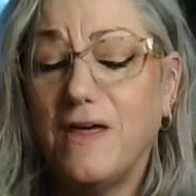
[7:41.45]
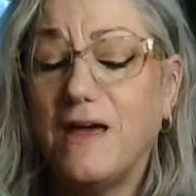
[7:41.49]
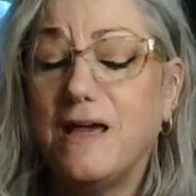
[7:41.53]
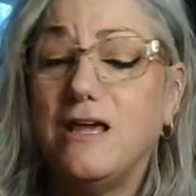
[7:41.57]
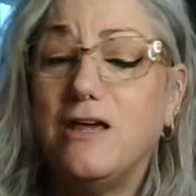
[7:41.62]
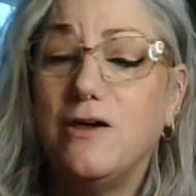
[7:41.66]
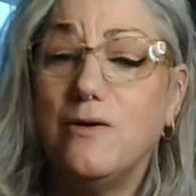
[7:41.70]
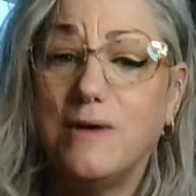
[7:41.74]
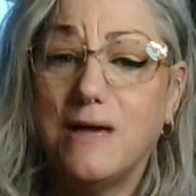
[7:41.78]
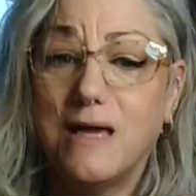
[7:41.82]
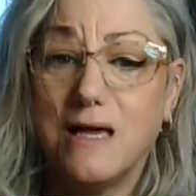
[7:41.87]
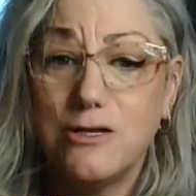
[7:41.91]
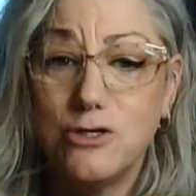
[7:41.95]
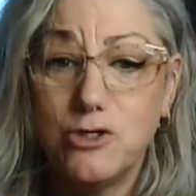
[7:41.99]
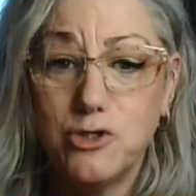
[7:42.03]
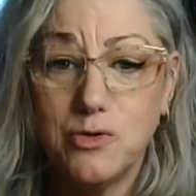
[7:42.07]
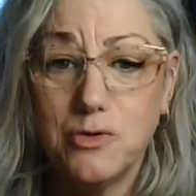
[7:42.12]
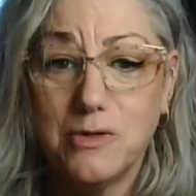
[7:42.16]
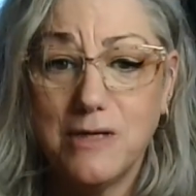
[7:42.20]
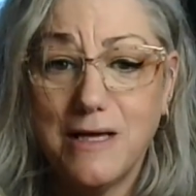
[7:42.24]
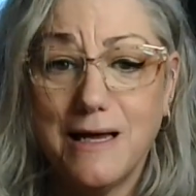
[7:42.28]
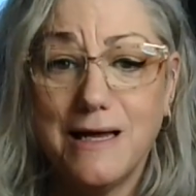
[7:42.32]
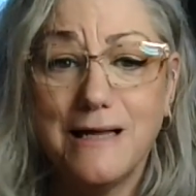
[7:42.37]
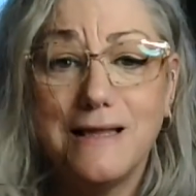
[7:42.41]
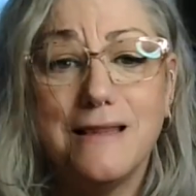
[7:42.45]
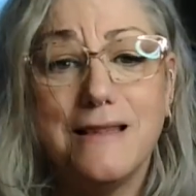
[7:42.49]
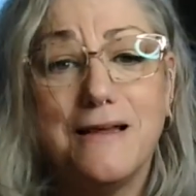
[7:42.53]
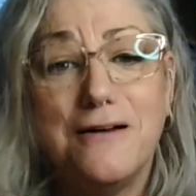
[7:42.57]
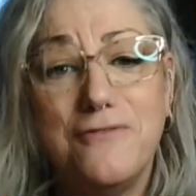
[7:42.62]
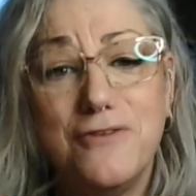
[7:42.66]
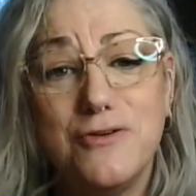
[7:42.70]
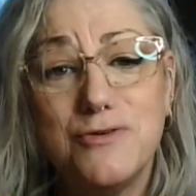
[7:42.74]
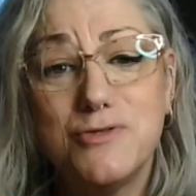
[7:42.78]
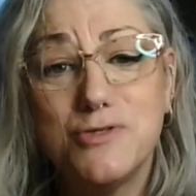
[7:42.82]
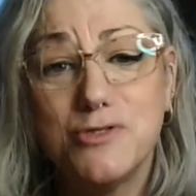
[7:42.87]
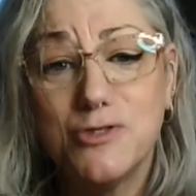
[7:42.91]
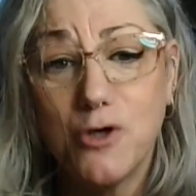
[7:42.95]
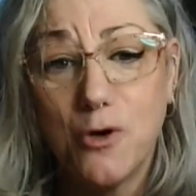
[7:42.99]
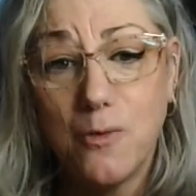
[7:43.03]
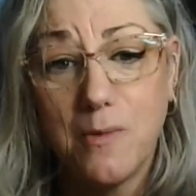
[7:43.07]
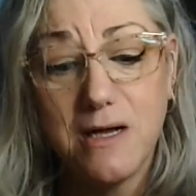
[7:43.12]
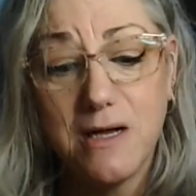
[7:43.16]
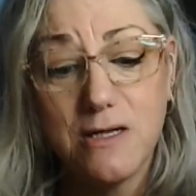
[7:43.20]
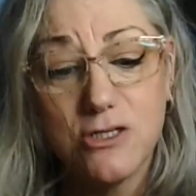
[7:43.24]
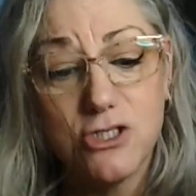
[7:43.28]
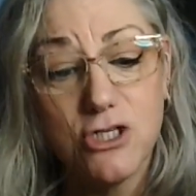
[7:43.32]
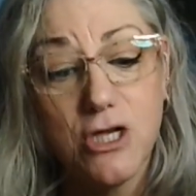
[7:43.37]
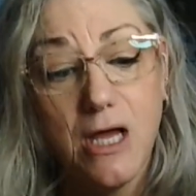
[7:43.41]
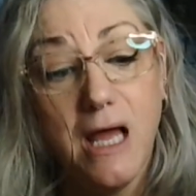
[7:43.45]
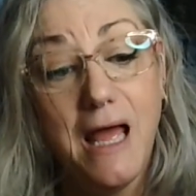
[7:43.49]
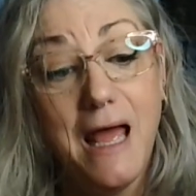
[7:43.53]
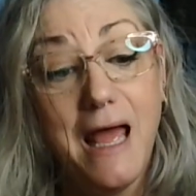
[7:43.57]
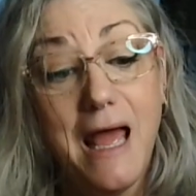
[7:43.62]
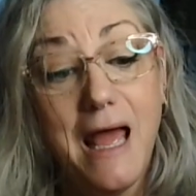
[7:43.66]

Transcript: Thank you again, Julie. I love you so much.